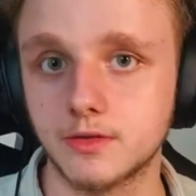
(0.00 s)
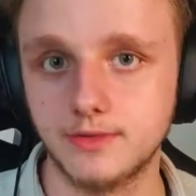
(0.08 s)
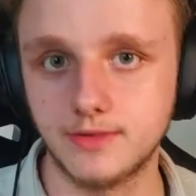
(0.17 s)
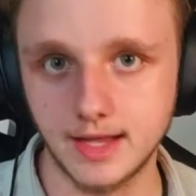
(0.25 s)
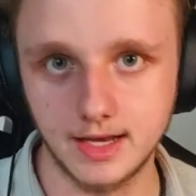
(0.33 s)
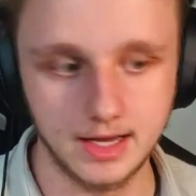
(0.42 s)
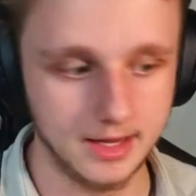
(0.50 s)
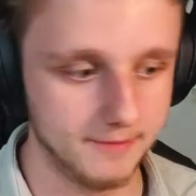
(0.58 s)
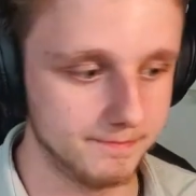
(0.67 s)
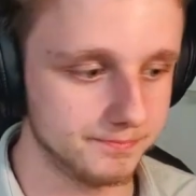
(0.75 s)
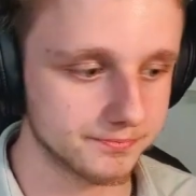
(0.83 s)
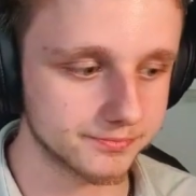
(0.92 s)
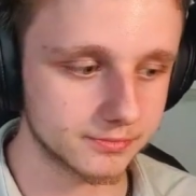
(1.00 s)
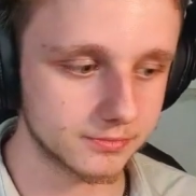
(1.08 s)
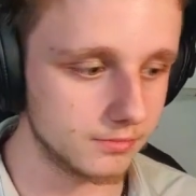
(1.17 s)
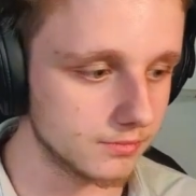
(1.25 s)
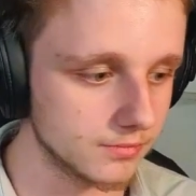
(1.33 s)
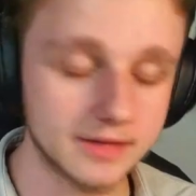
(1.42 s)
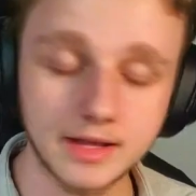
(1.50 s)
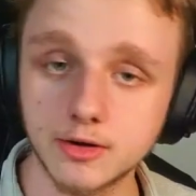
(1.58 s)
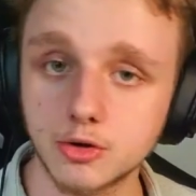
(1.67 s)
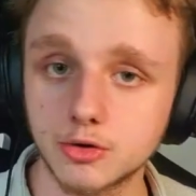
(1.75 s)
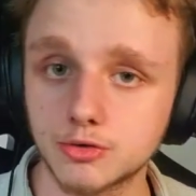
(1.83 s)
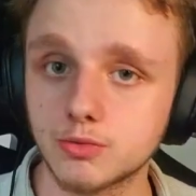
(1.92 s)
daily. That earns